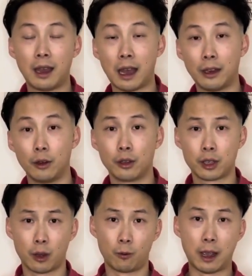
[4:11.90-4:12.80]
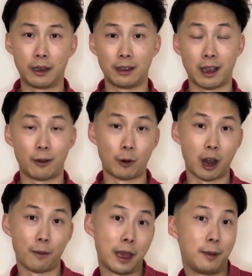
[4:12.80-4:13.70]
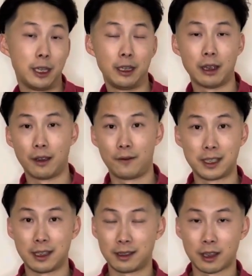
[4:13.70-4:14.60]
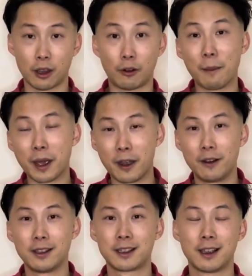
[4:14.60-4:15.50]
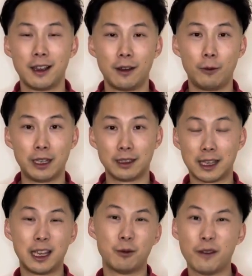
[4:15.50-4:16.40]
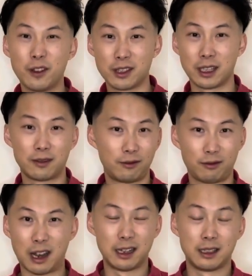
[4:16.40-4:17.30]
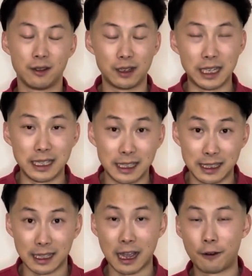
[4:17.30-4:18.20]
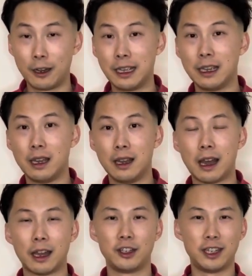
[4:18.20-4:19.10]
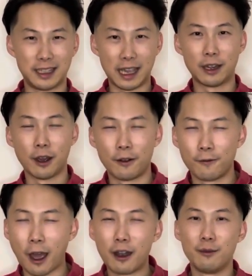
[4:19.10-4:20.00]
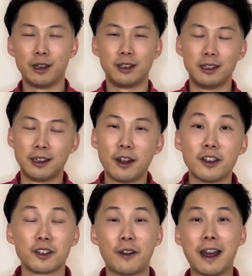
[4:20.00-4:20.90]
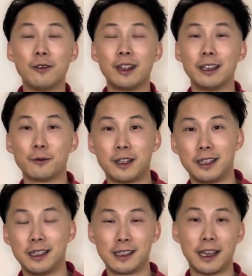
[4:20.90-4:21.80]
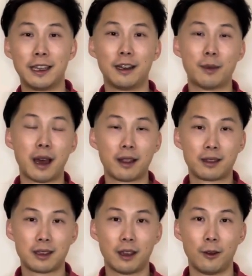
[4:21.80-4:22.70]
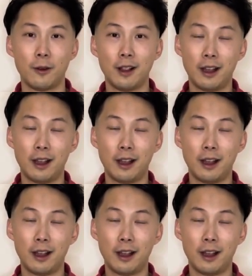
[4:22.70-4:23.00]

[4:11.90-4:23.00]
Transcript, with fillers: And also when our baby visits her grandparents, we can take her with us. It's relatively easy to carry, and she's in her environment, she's in her surroundings when she's taking a bath. So